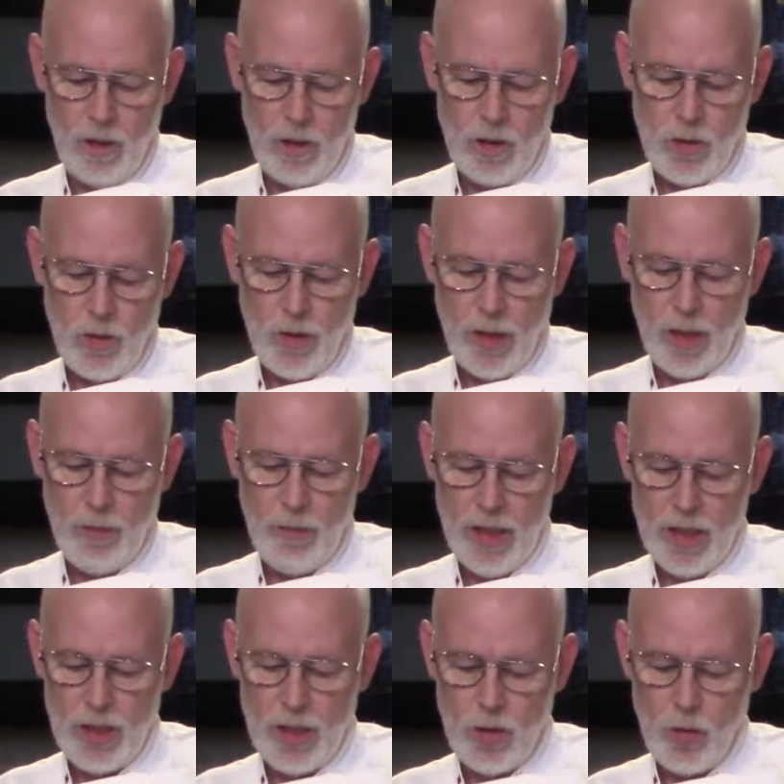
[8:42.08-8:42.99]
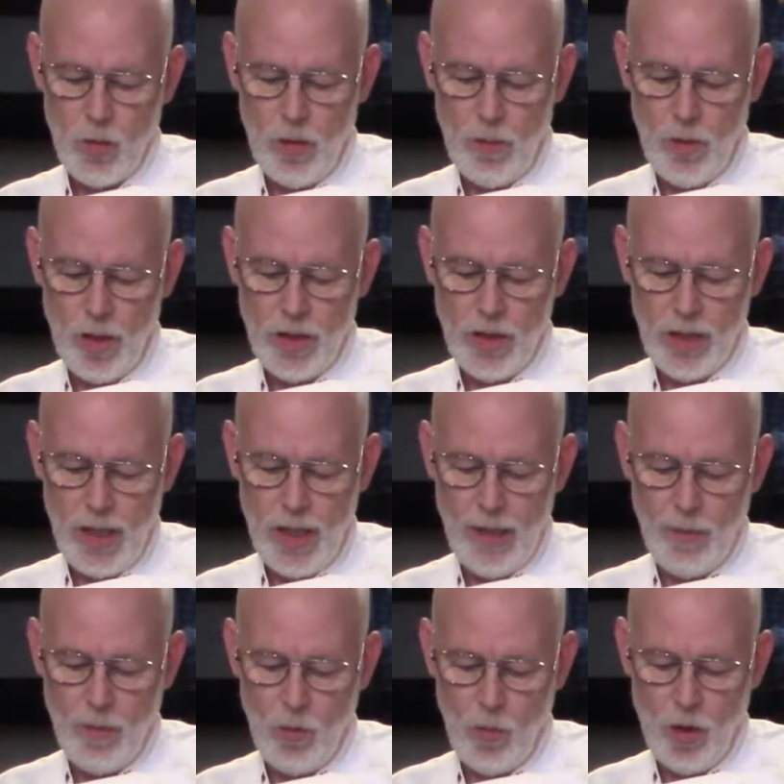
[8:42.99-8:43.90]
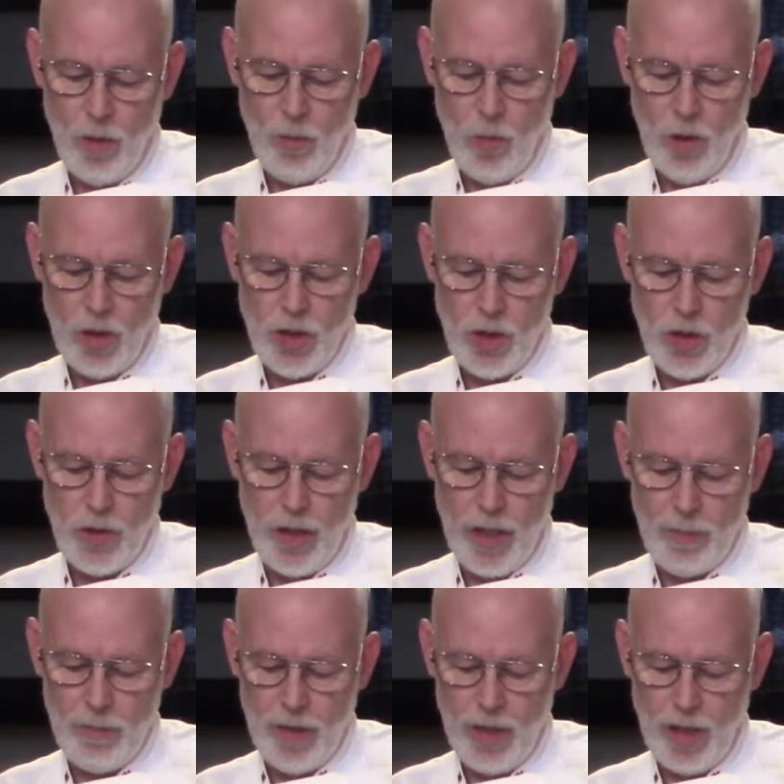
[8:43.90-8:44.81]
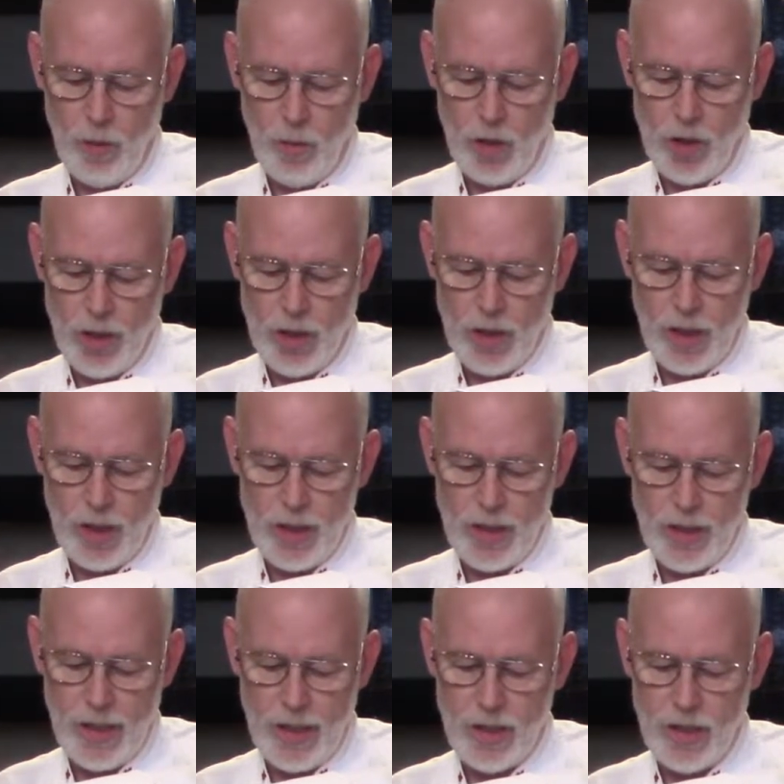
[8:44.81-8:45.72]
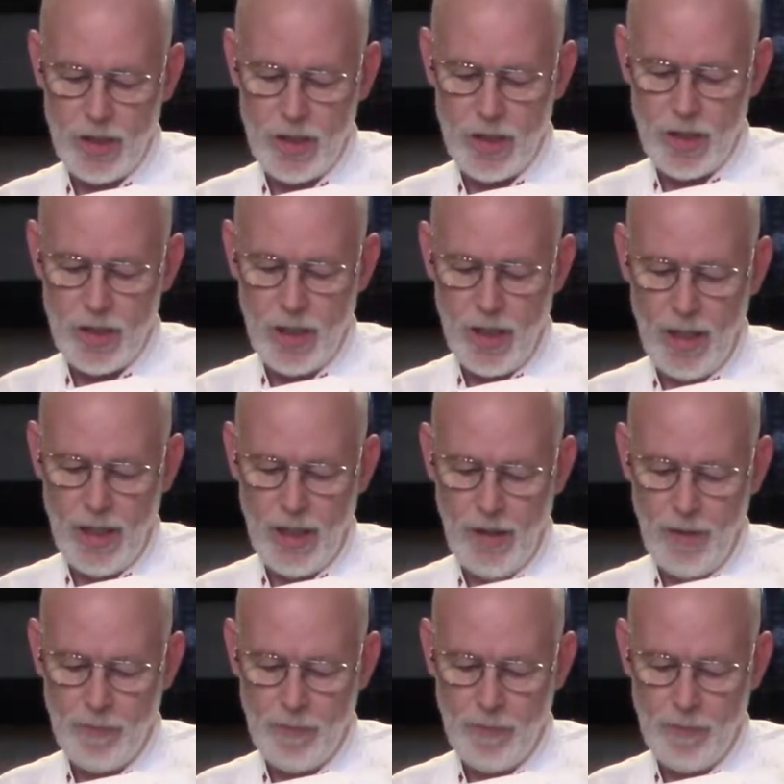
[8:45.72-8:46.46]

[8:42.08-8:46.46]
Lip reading: So we're going to mix this one more time, one more scrape, and then we're just going to set this aside.